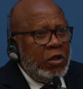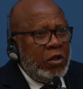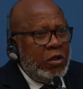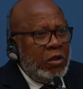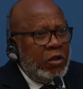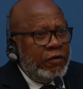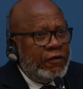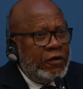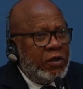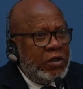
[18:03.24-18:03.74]

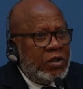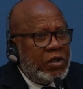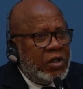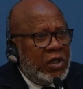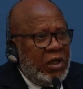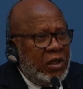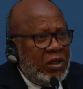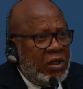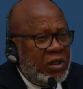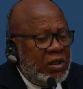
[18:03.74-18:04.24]
The first
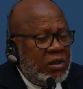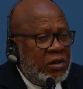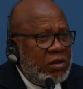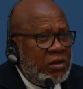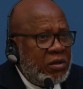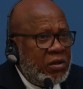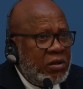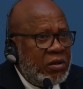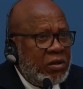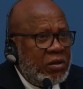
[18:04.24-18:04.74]
thing that
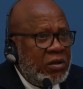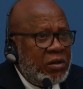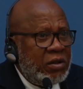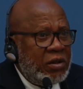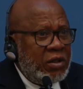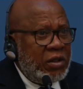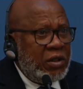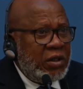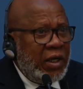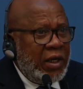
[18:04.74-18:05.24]

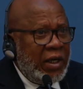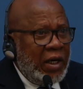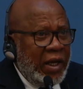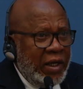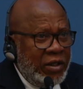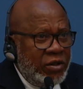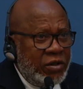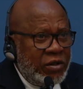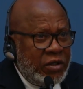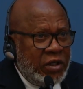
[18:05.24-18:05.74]
I'd
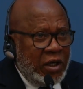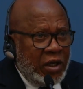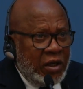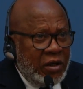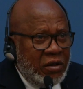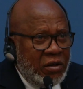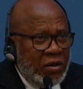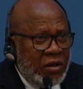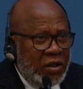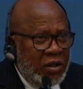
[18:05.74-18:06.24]
like to say
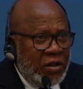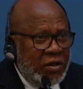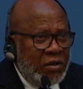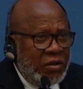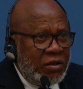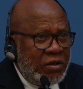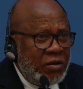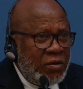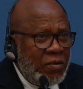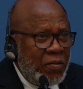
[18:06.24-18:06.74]

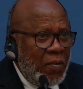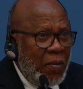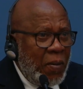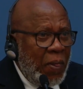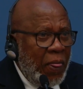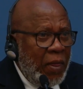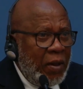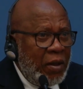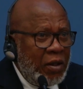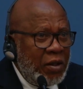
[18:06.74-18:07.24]
is
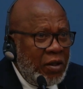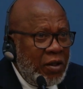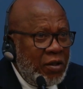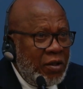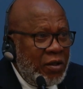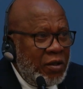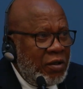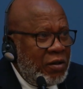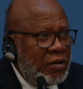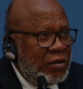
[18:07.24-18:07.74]

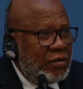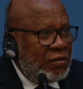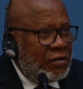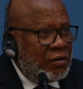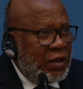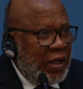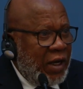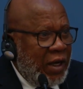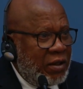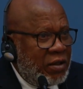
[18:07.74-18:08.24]

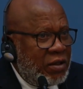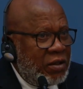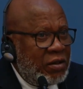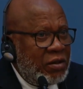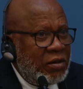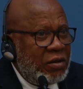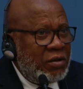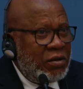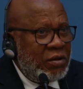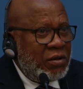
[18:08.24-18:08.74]
that
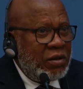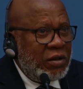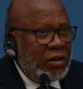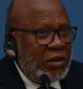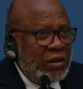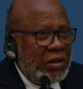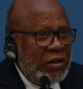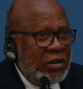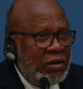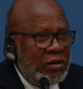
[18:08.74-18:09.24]

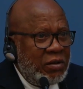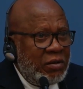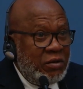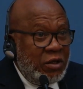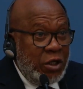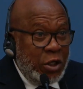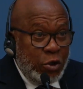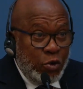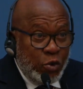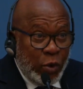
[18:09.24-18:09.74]

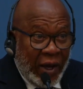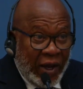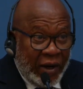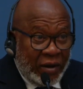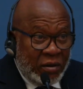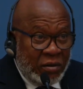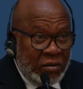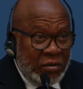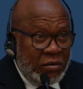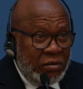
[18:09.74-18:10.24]
the
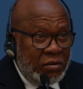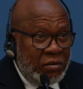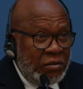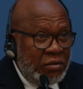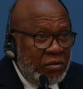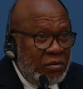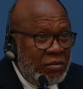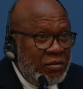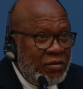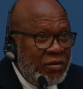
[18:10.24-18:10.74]
UN
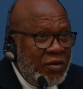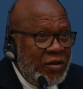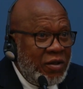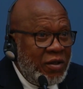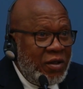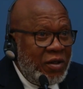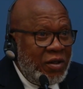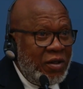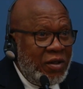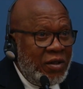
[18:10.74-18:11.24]

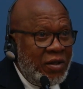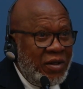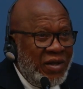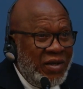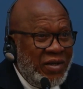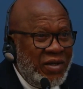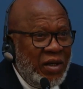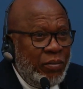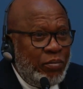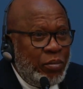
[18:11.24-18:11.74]

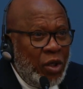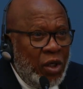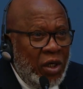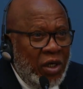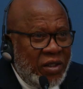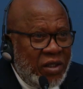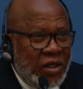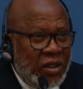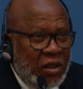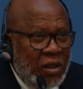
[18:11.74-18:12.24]
is a
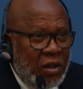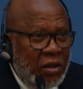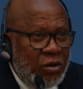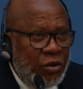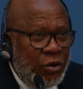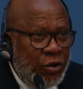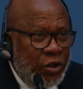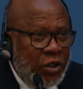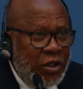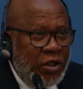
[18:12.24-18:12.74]
political
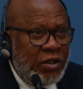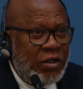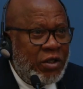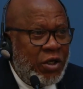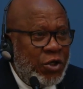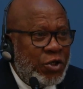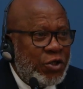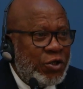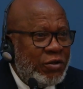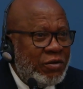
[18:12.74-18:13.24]

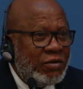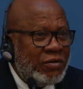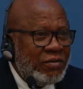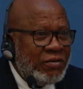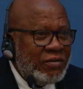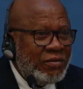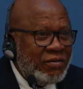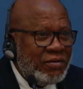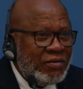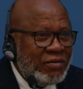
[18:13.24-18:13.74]
organization.
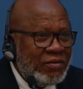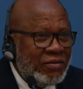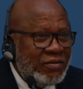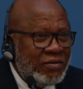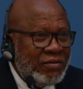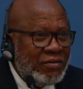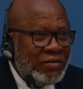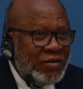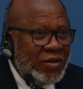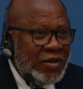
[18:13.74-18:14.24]

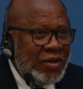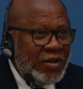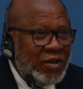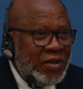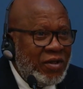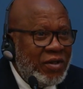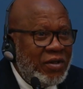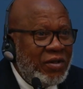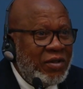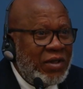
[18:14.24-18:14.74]

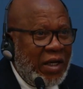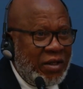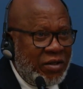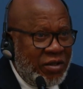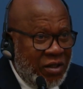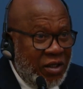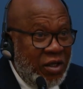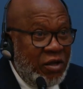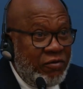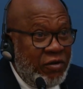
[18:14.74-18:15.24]

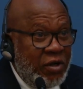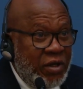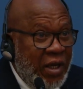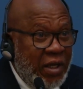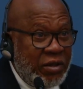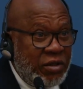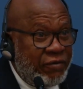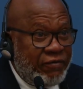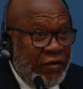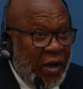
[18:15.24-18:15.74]
That's given,
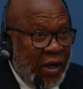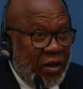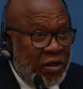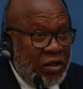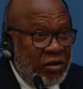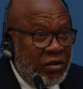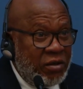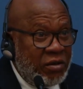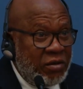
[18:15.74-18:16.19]
that's a fact.